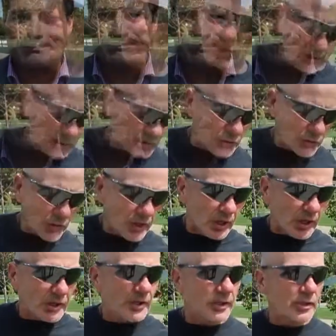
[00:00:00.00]
I use a
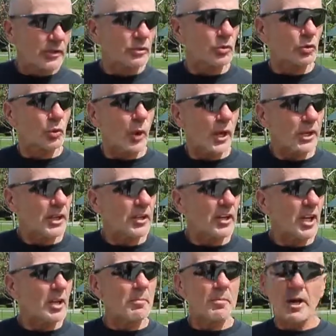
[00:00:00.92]
trail here twice a
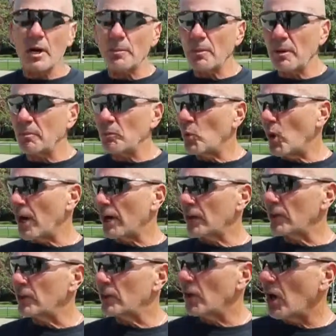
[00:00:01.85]
day minimum,
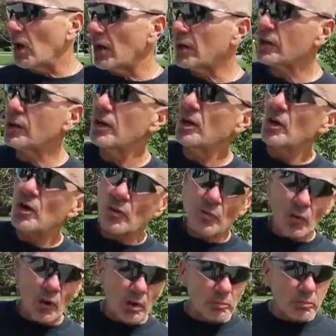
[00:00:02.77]
walking the dogs,
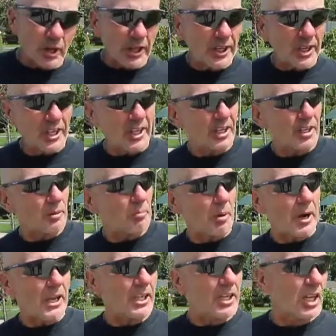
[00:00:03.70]
rollerblading,
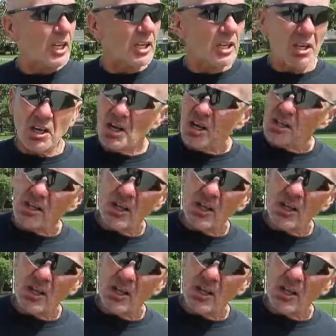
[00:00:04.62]
biking.